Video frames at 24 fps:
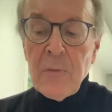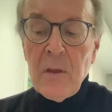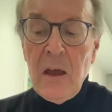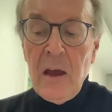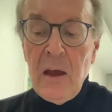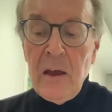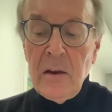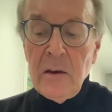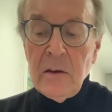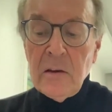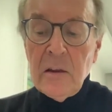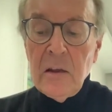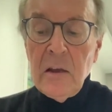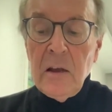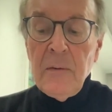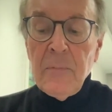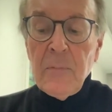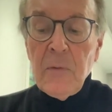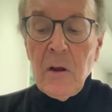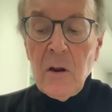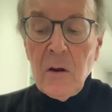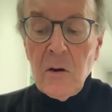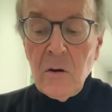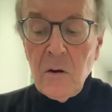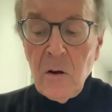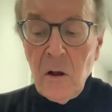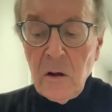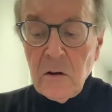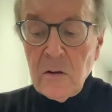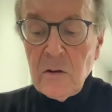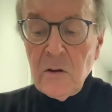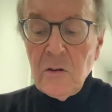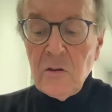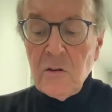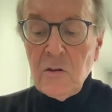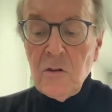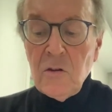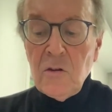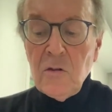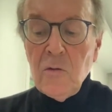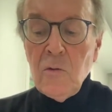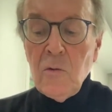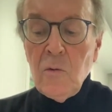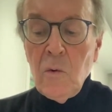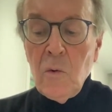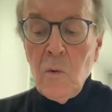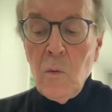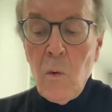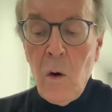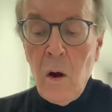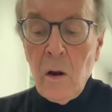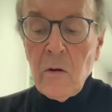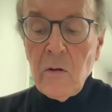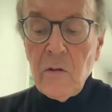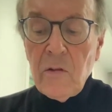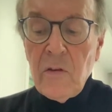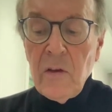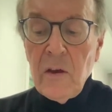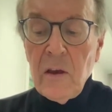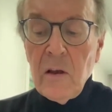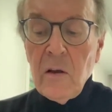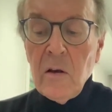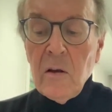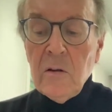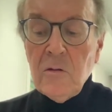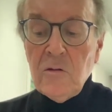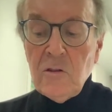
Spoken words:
And not to do one thing